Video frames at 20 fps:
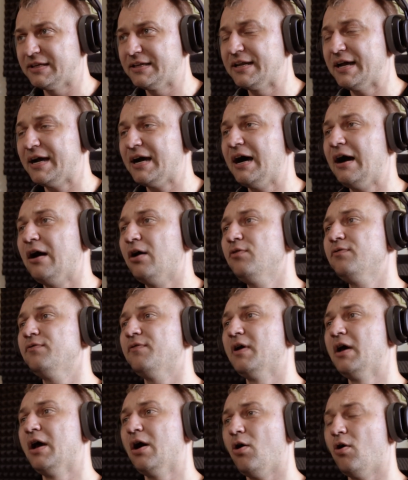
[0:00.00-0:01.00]
a half
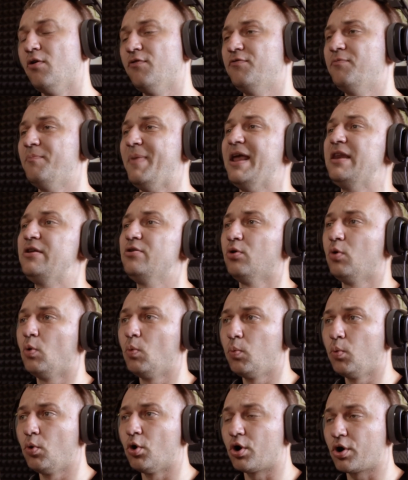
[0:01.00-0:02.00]
of manual
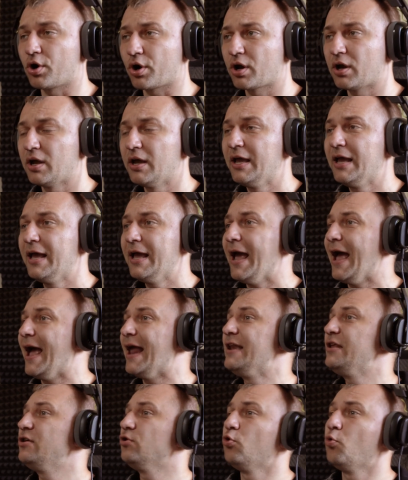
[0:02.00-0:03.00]
work, and
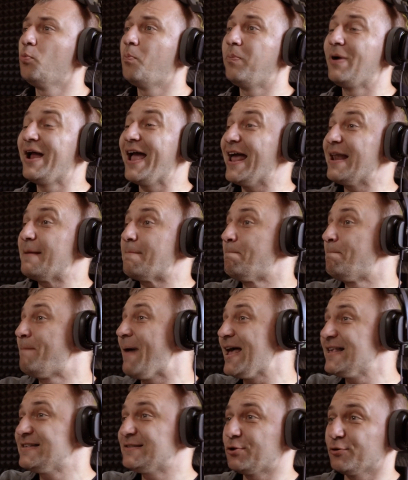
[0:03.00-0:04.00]
you get
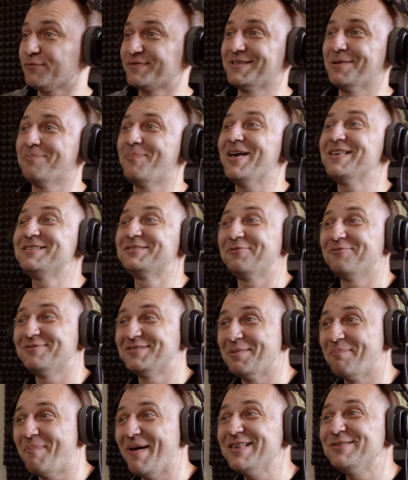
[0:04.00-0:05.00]
best of the best of the
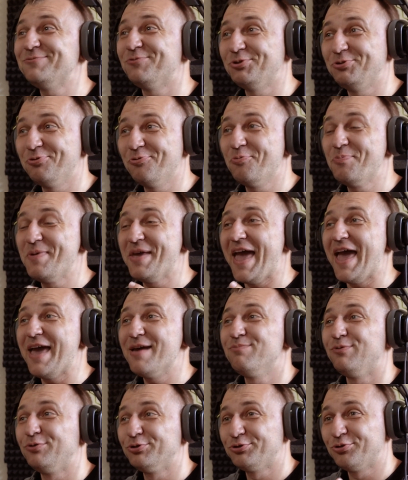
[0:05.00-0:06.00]
best what you will be
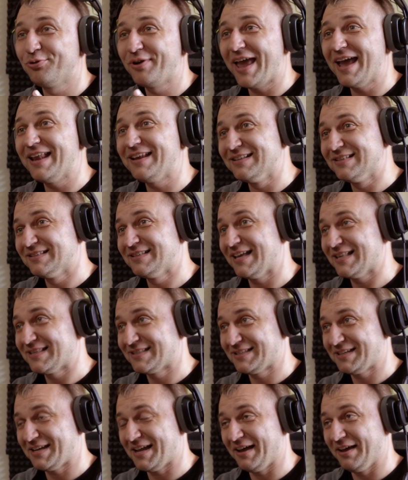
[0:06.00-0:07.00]
able to get in that
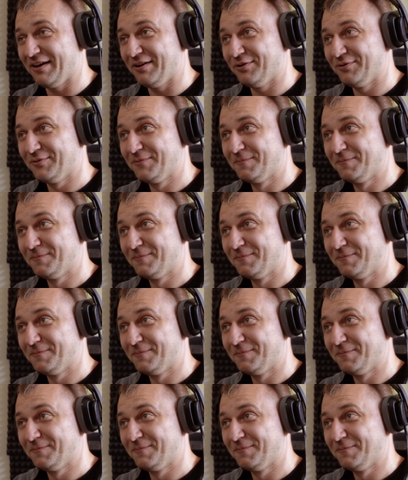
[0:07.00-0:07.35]
style.